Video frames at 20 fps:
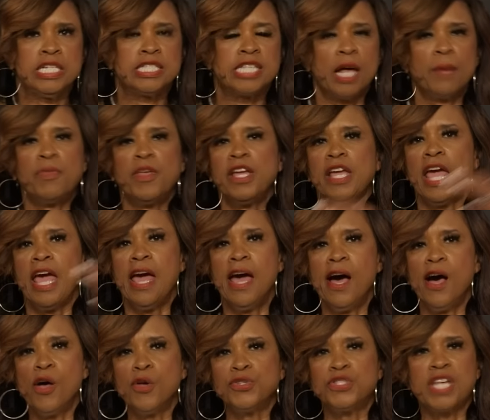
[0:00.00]
something
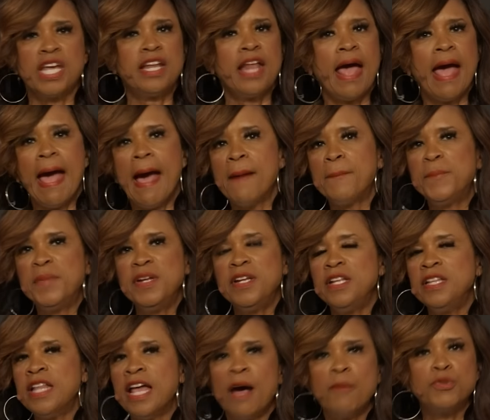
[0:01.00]
else had
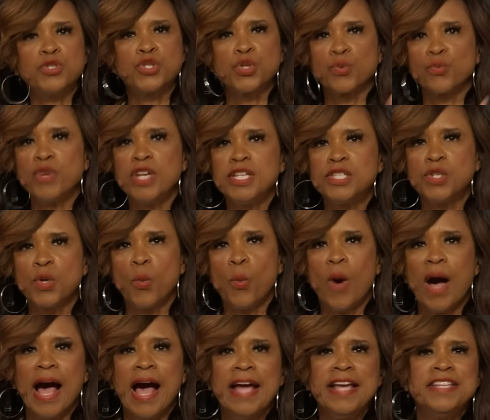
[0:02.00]
happened and that was the
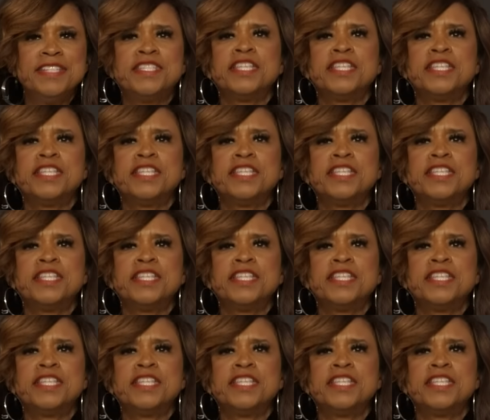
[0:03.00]
reason why.